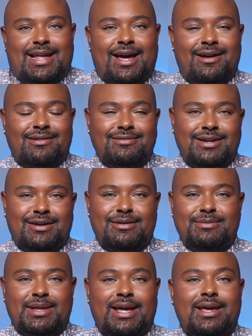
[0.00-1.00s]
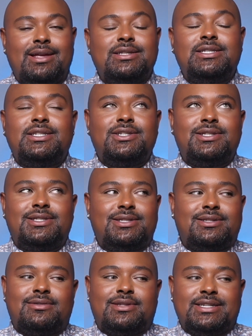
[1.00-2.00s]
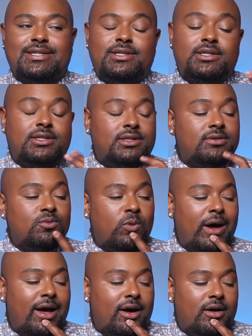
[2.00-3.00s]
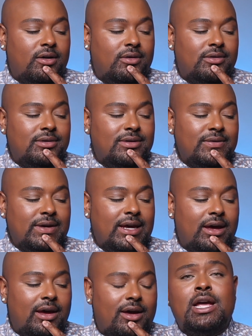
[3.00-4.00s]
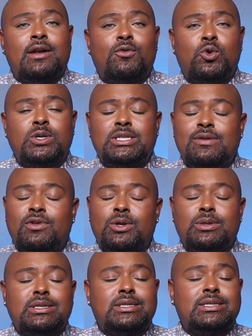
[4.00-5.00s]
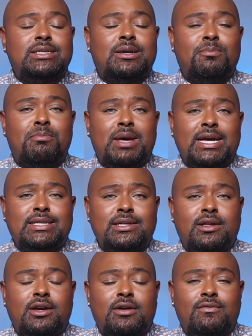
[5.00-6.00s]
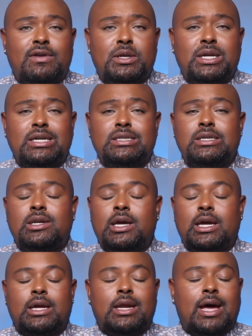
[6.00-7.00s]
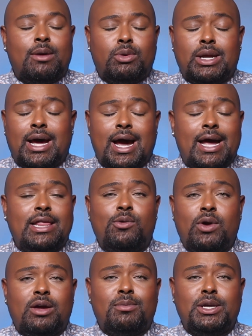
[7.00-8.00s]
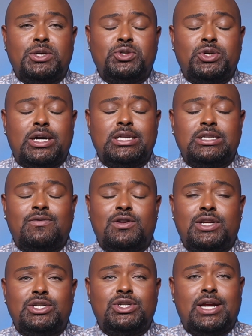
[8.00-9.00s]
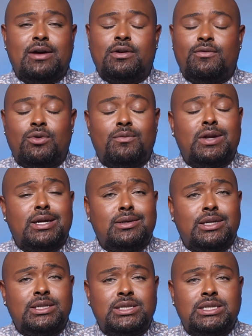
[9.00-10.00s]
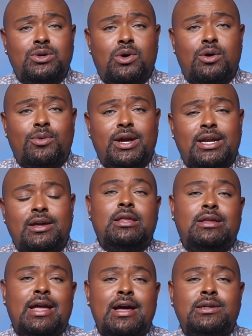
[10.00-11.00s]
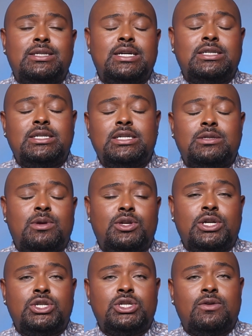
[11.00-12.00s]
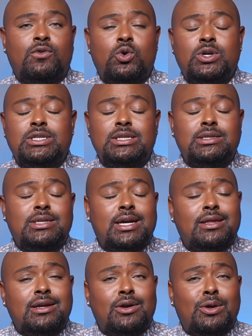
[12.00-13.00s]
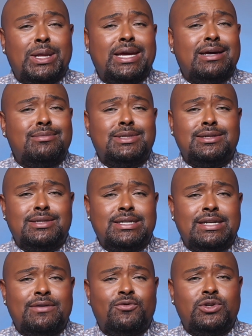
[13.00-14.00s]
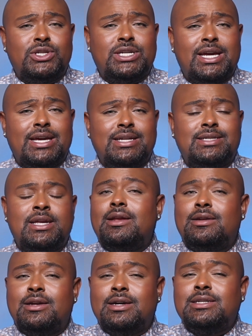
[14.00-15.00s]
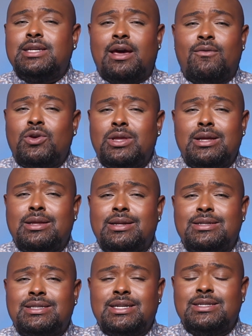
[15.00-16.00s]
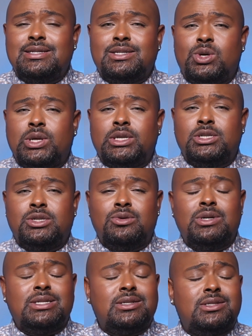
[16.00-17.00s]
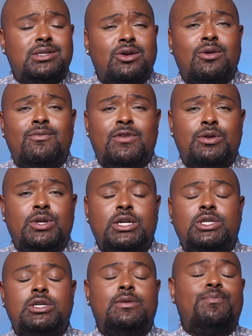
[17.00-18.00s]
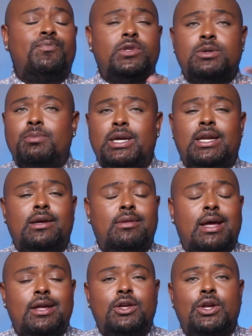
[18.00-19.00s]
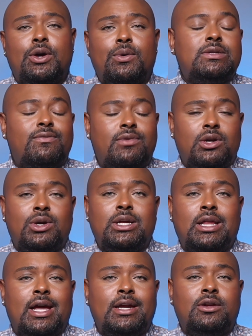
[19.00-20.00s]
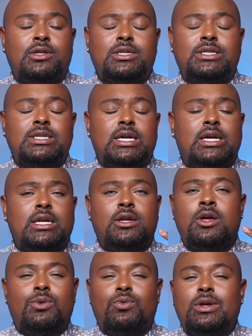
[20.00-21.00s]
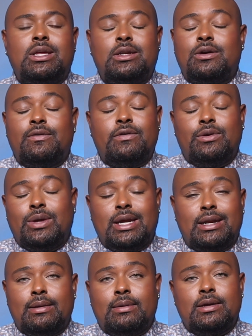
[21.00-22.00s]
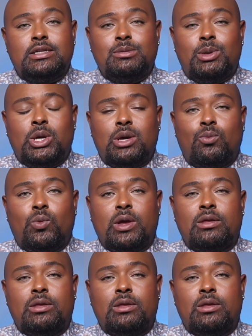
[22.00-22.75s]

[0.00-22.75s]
I don't know, like, it's just, this is, wow, okay. And of course, even though this is an amazing looking foundation, and I would highly recommend you try this foundation out if you have not done so already, the downside to this foundation, of course, is that it only comes in 10 different shades. It does everything that it says it's going to do. It's a serum foundation, meaning that, you know, it's very light on the skin. You really don't feel anything to begin with.